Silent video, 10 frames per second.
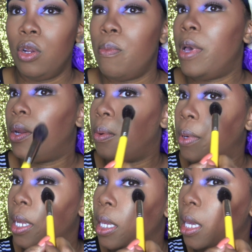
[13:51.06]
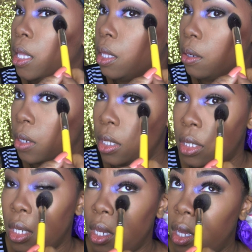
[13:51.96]
no matter what, get the
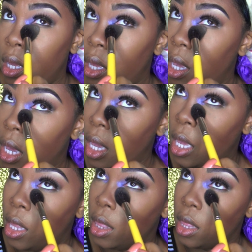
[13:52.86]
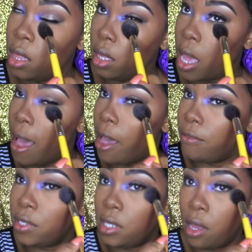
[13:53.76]
creasing and I
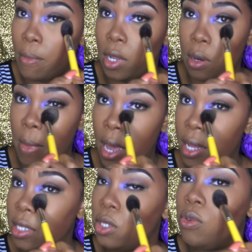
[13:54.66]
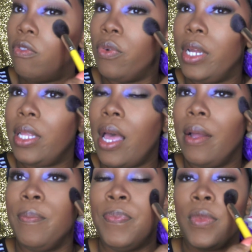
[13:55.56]
have to set them under my eyes to avoid
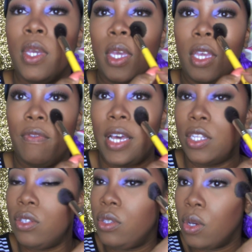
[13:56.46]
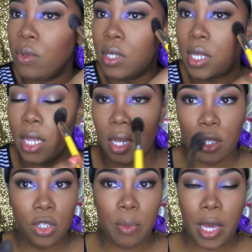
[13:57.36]
that. If I don't set
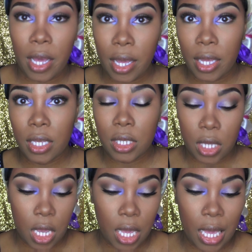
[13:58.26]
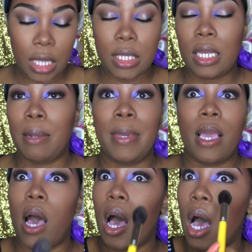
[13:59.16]
under my eyes, it's gonna
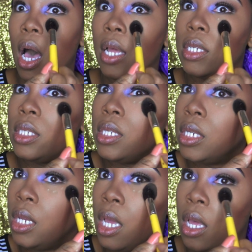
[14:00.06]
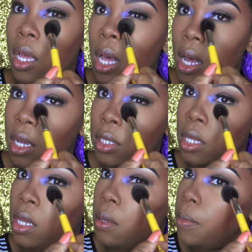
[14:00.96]
be a hot,
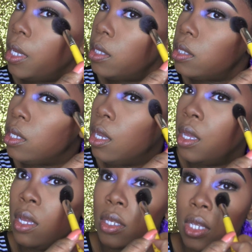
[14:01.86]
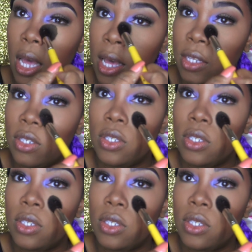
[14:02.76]
hot mess. So I